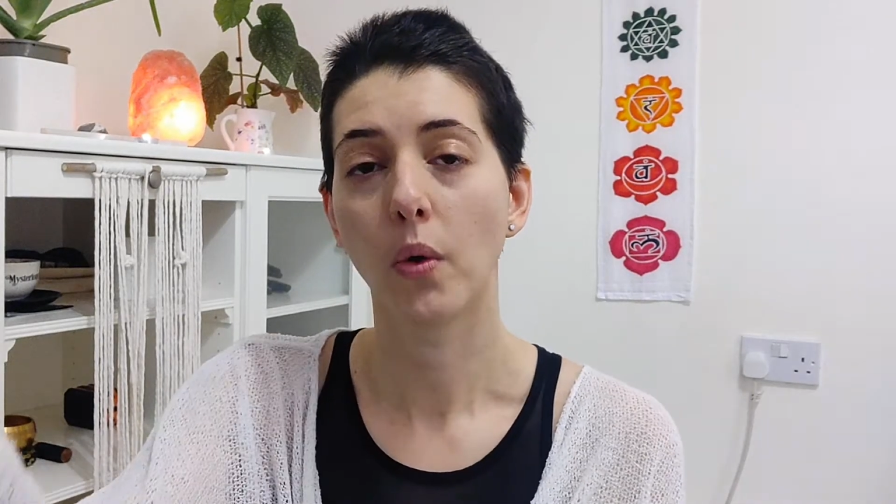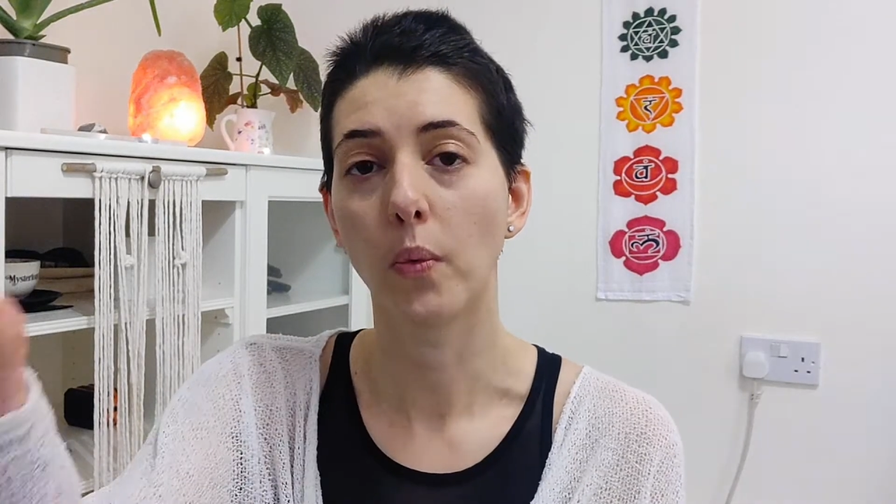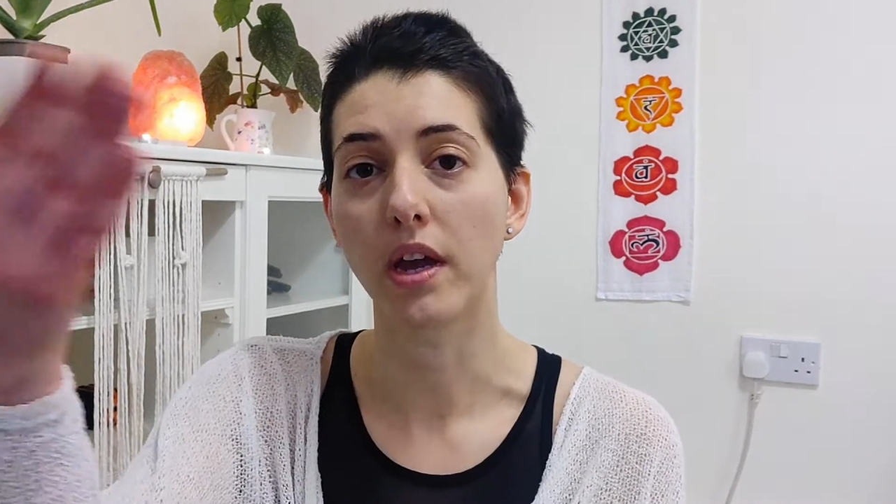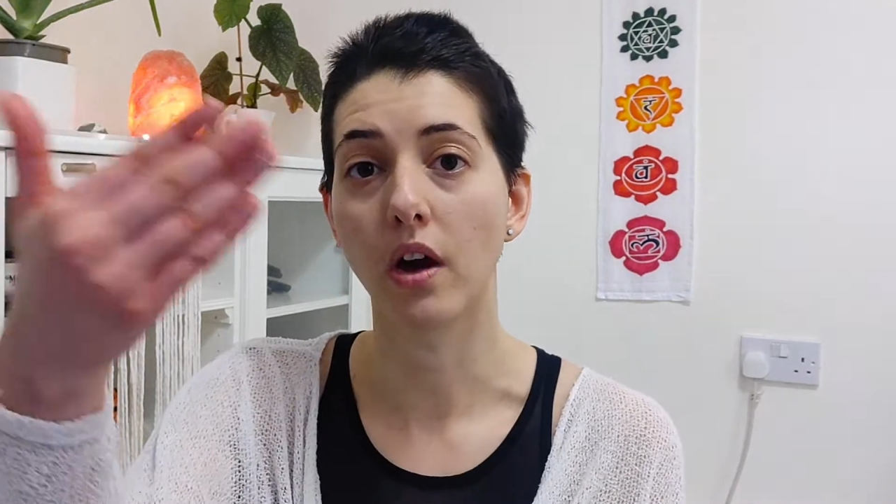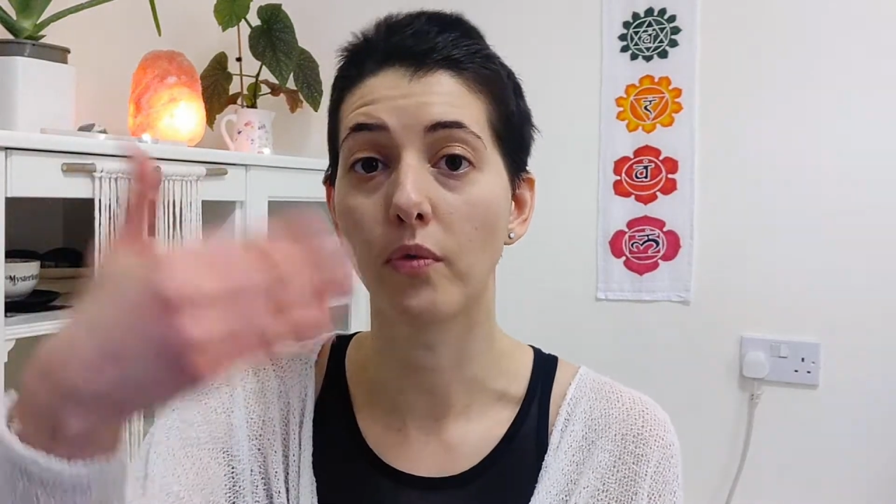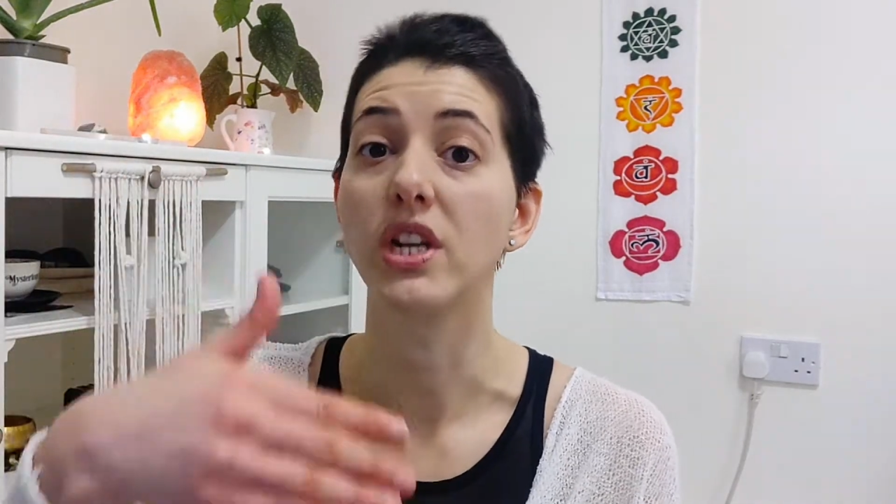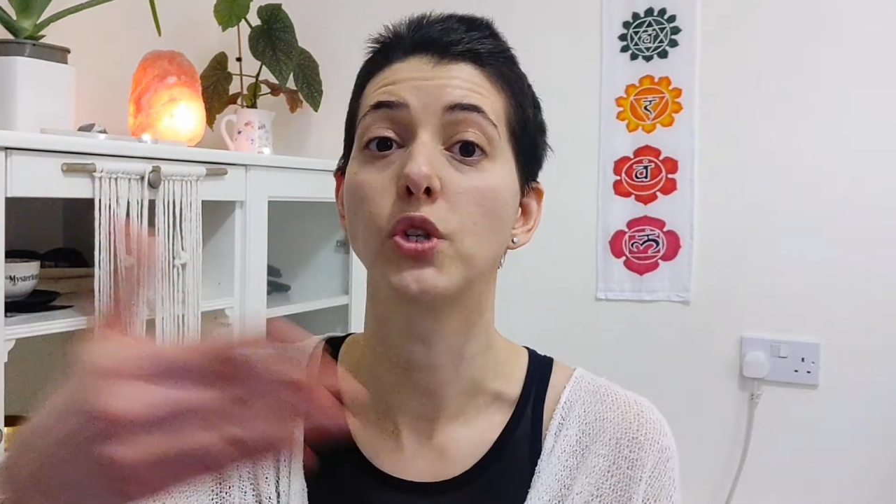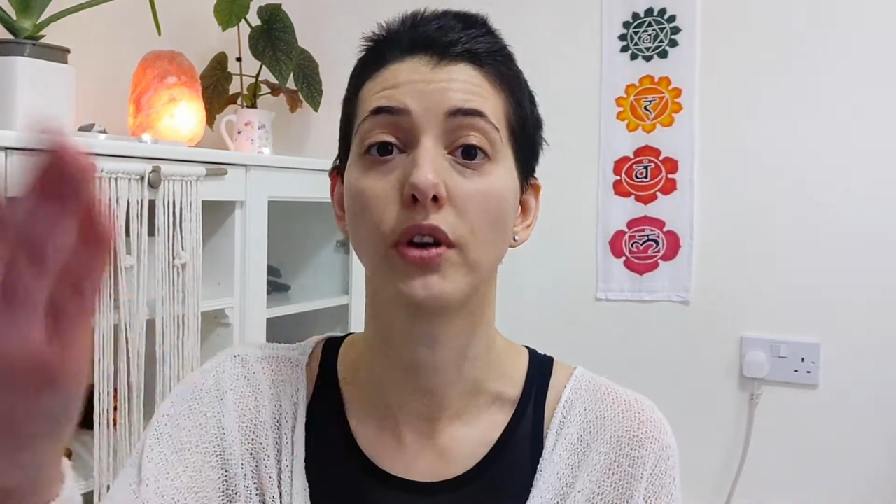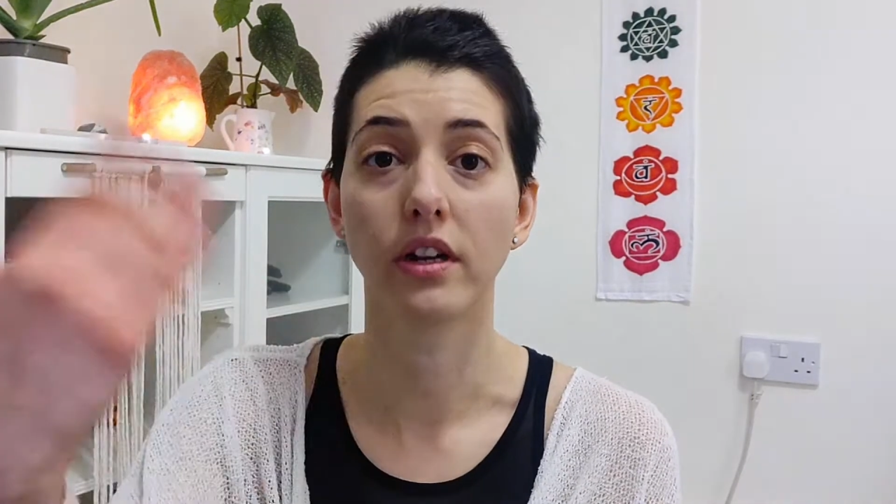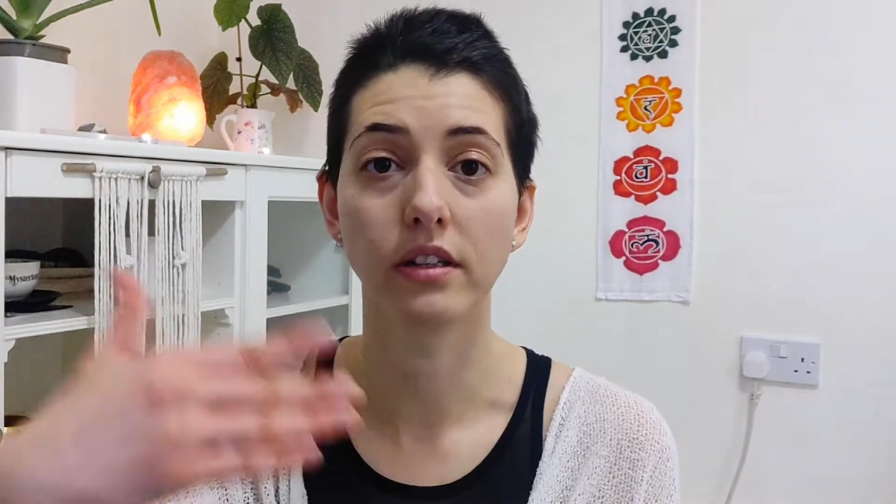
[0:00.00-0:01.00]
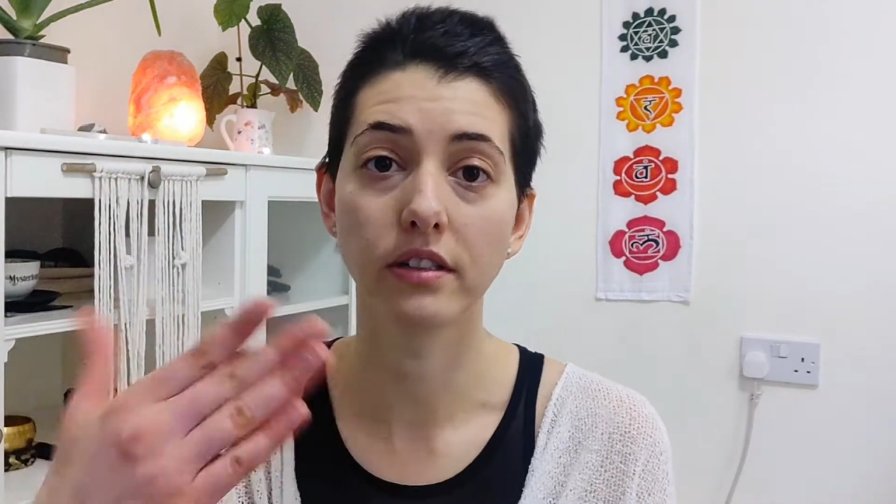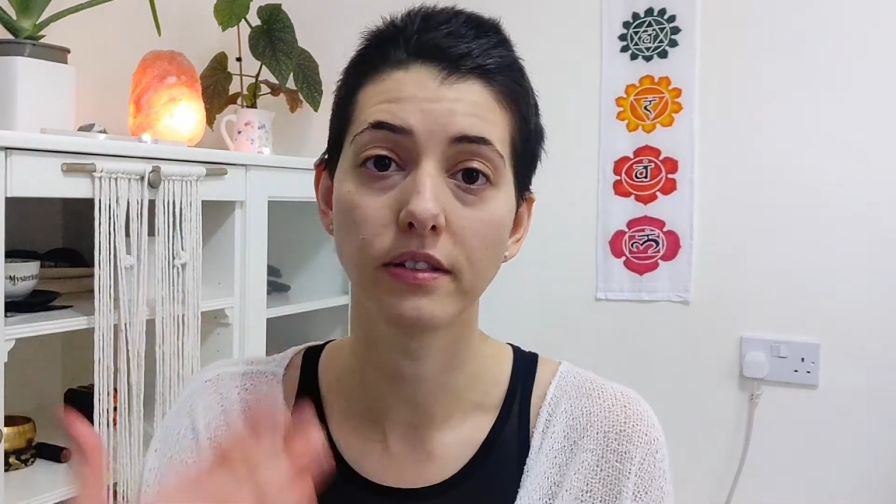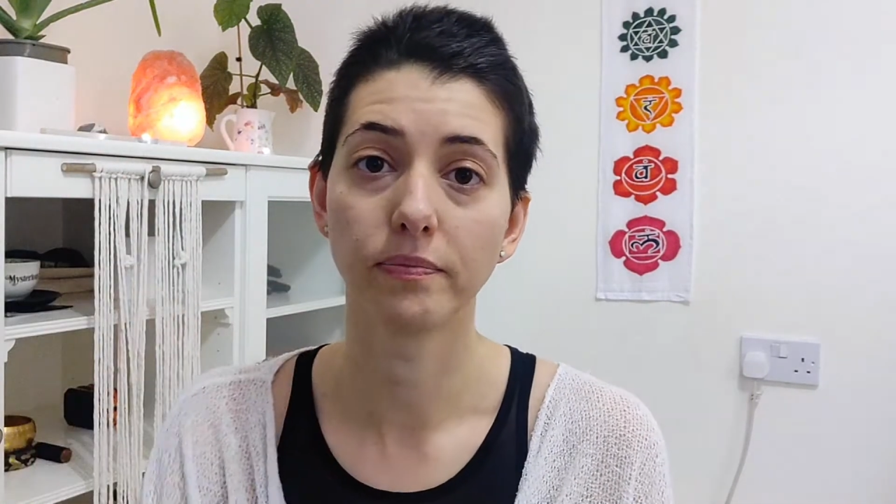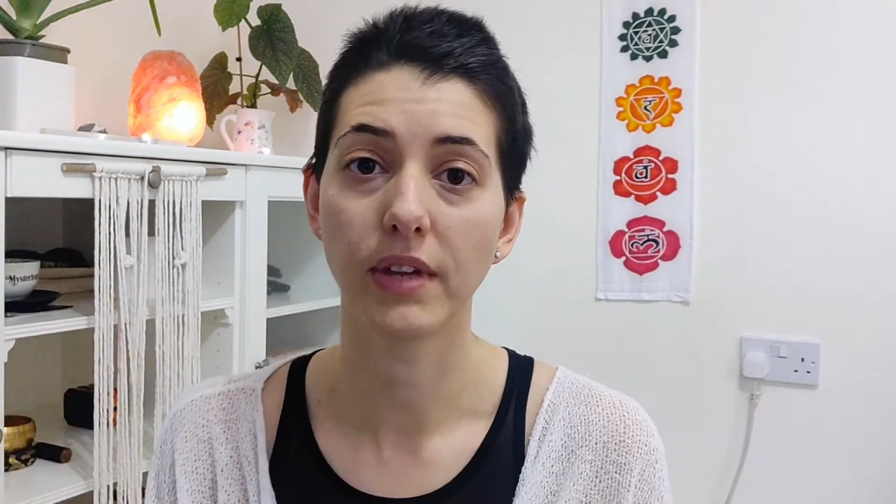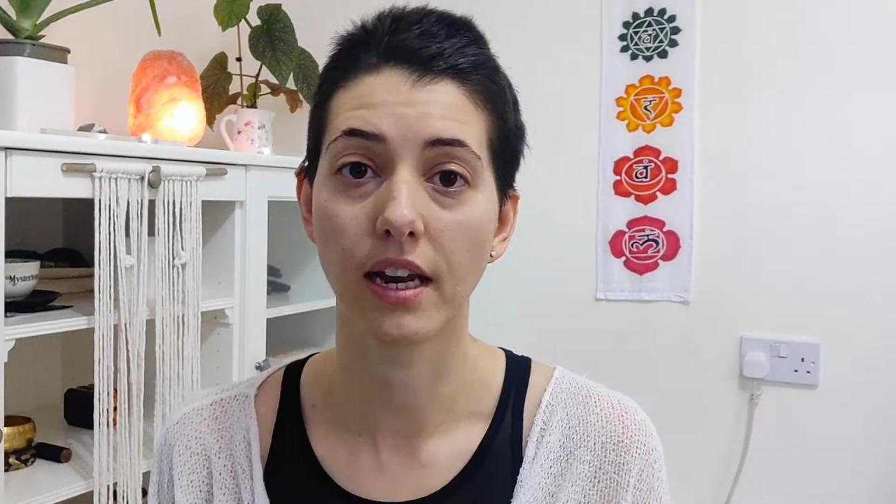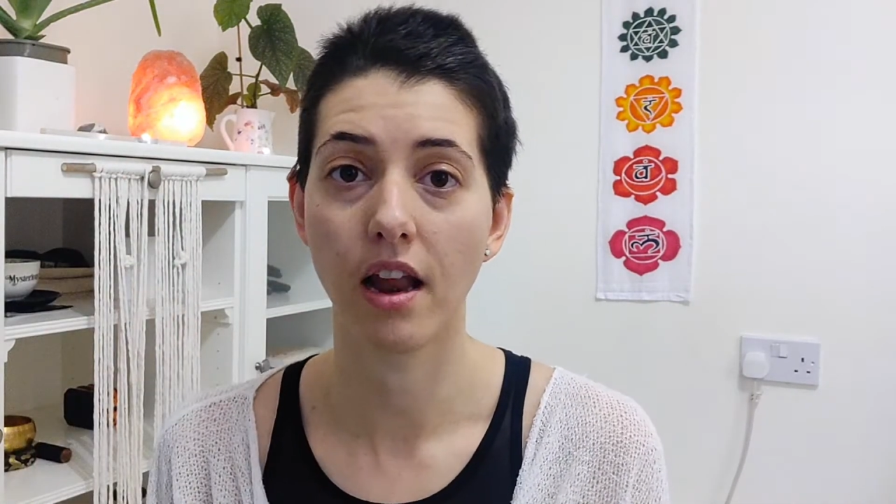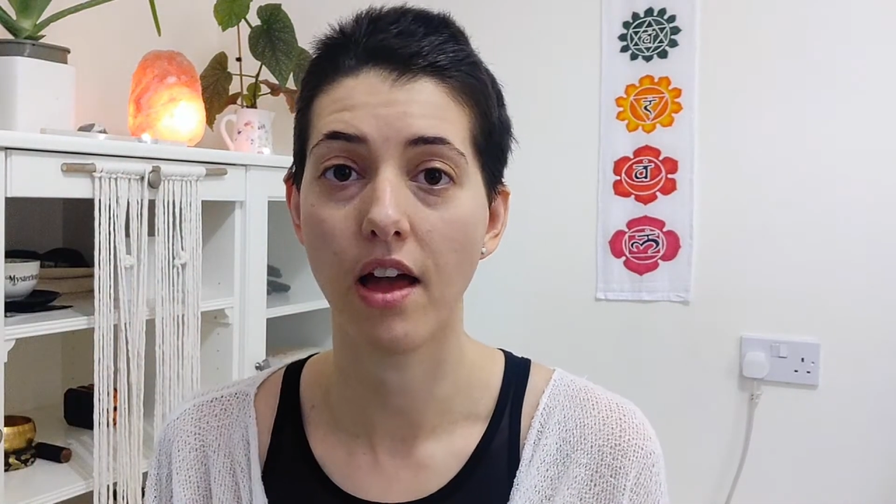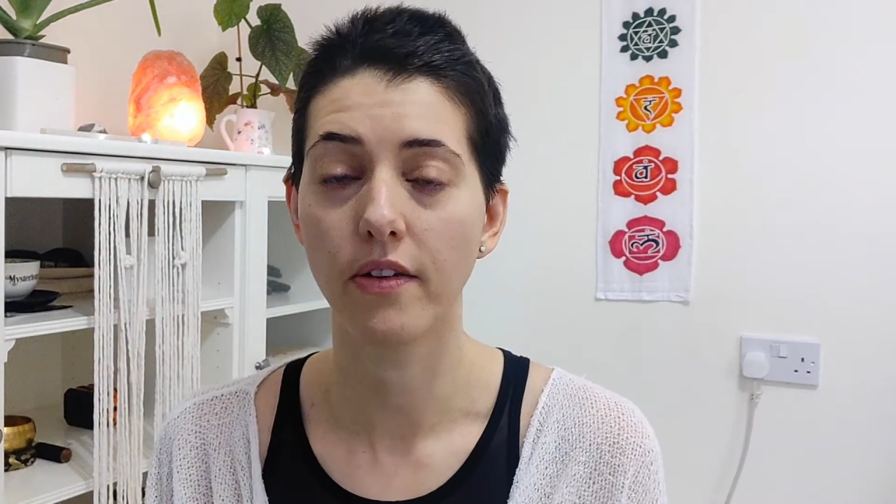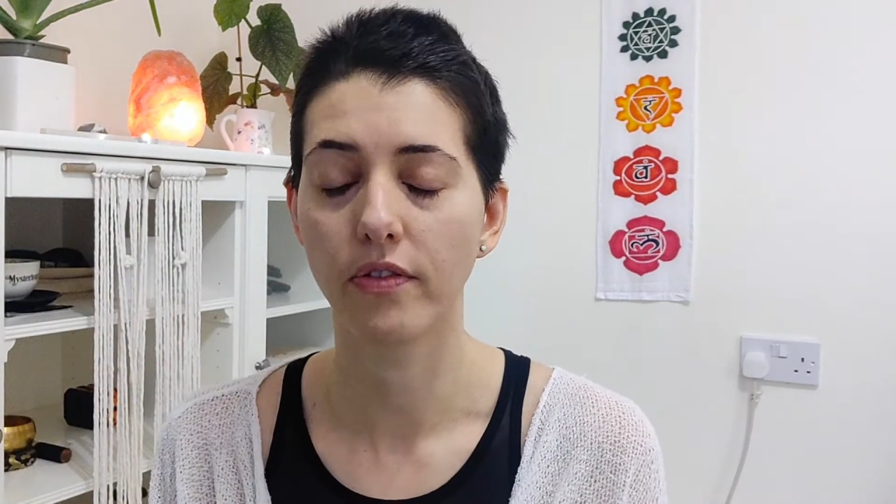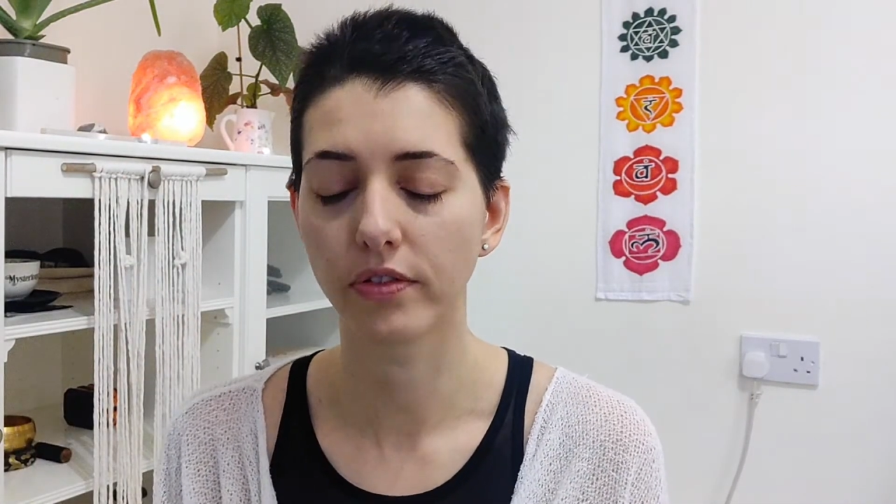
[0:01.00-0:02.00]
we are re-triggered in
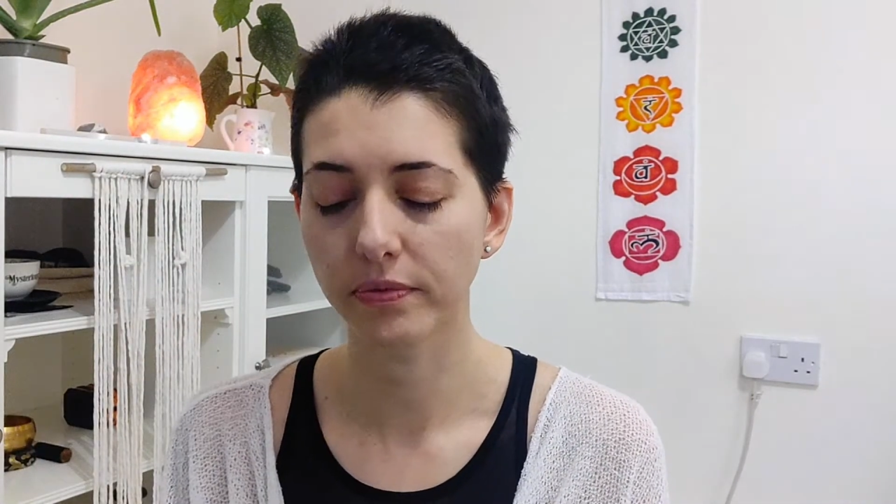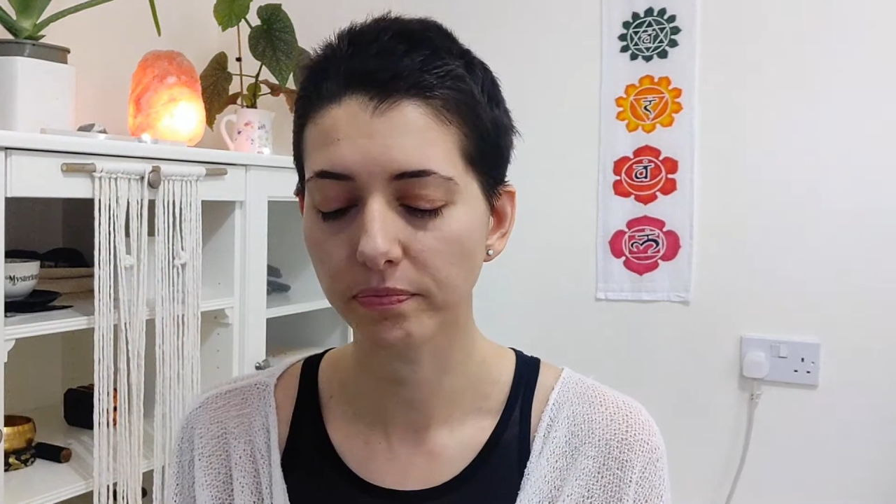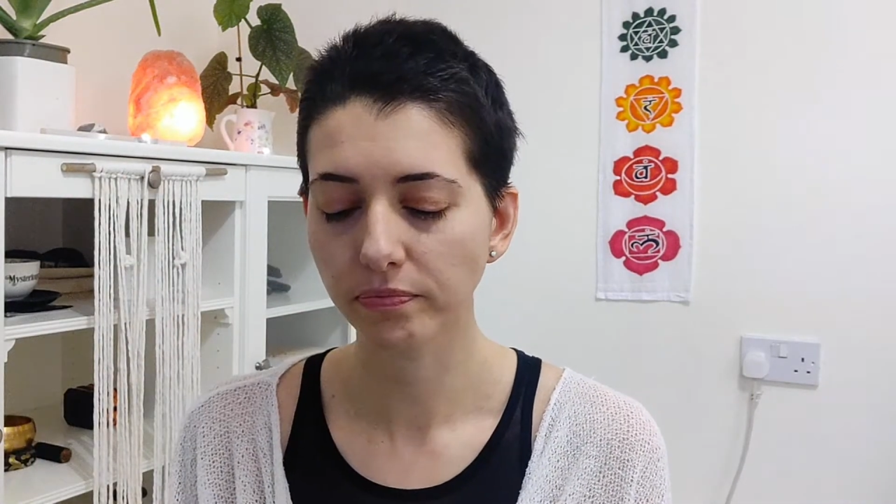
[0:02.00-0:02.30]
life